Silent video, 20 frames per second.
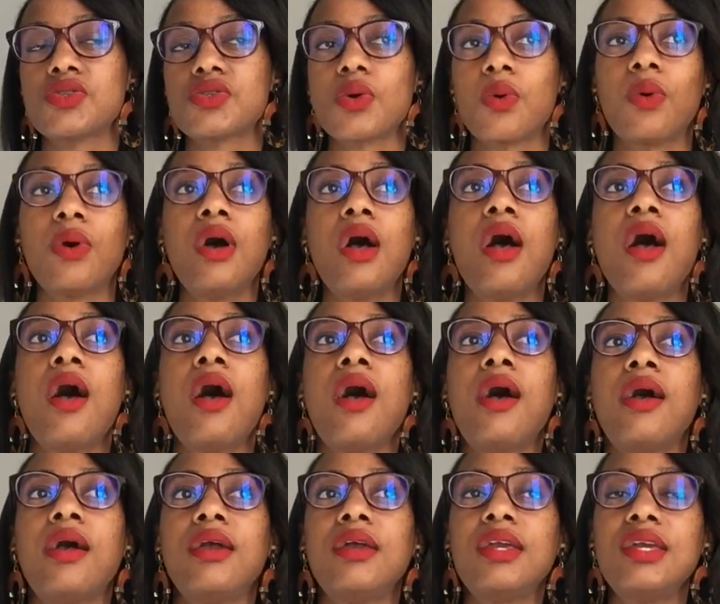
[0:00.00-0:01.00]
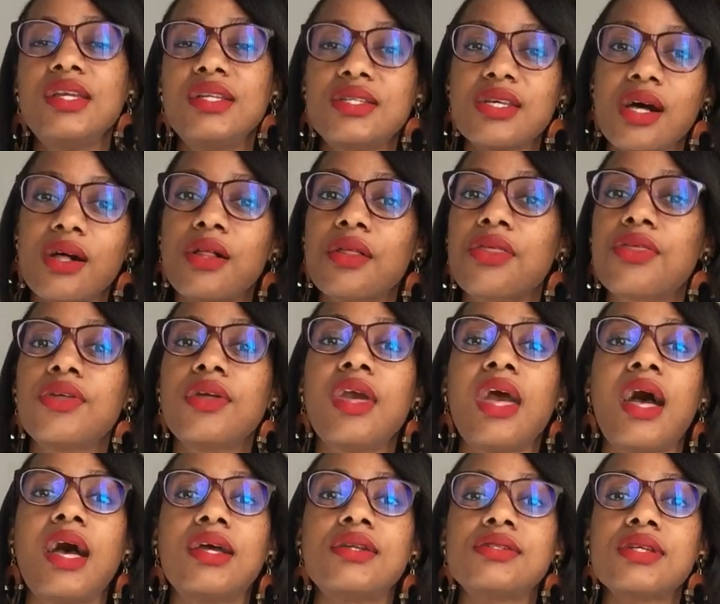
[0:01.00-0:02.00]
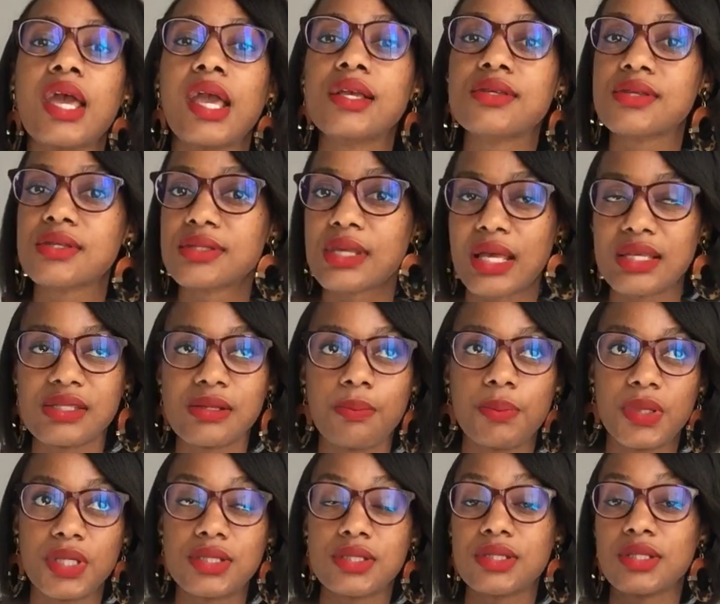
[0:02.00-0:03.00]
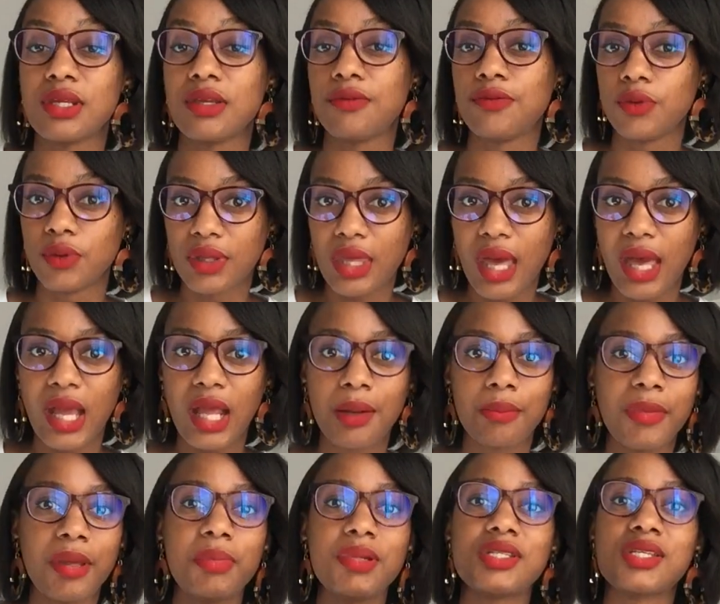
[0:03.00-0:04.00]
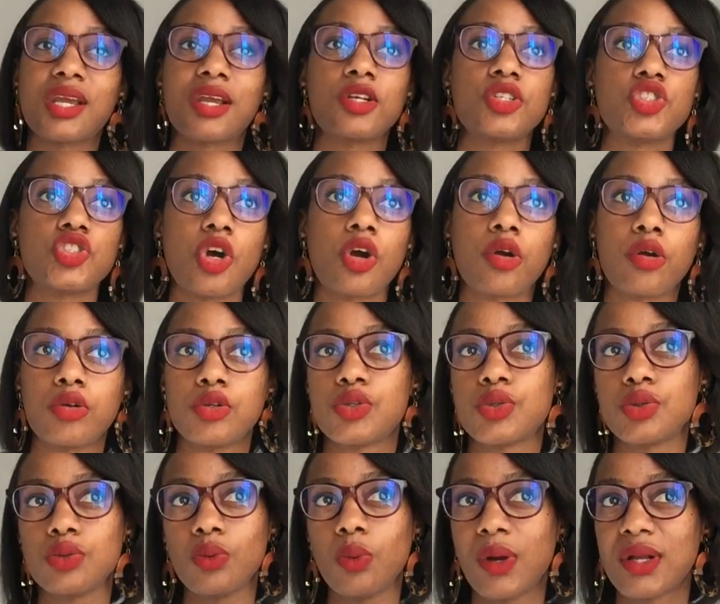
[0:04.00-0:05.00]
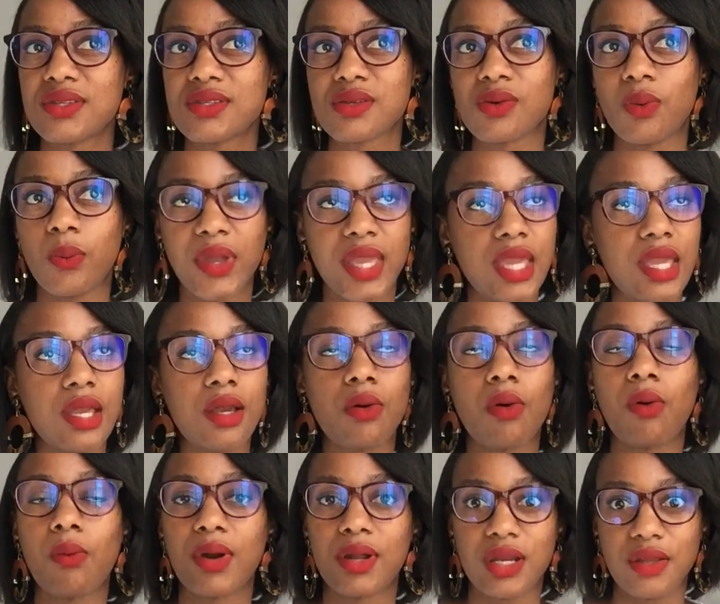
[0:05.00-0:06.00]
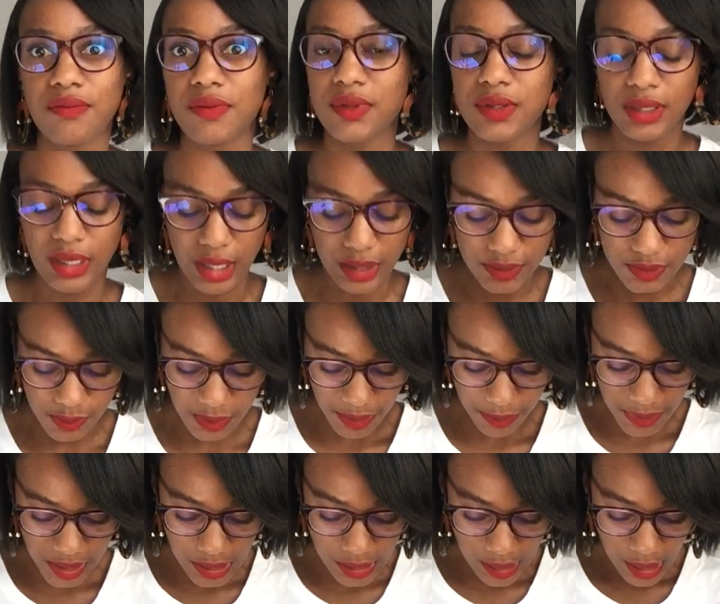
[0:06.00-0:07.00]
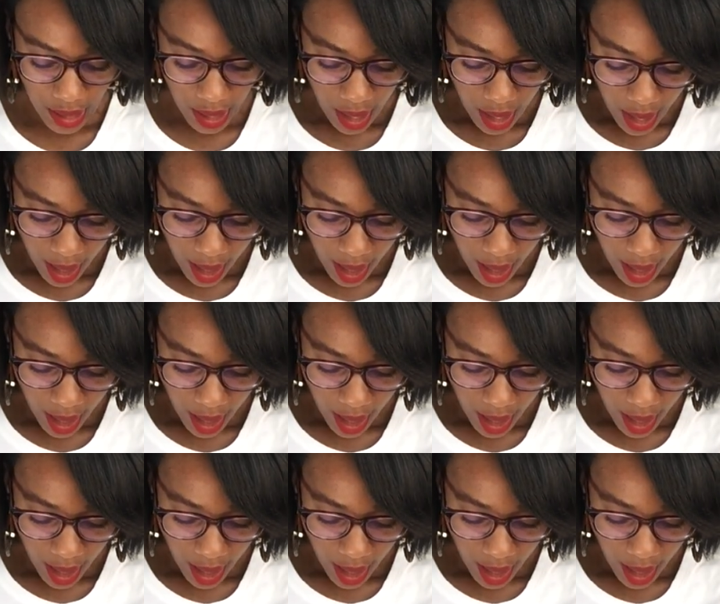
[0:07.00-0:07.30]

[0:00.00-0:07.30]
So eat healthy and exercise a bit if you can. Maybe take a jog or two once a week or whatever the case may be.